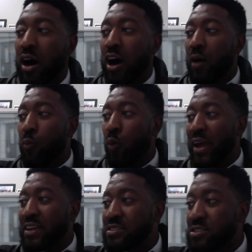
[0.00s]

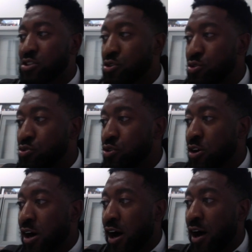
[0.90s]
ways to
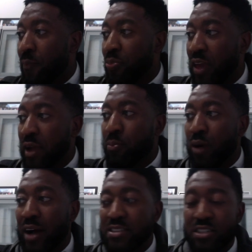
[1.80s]
think,
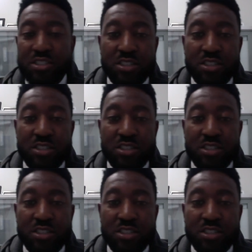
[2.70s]
process, and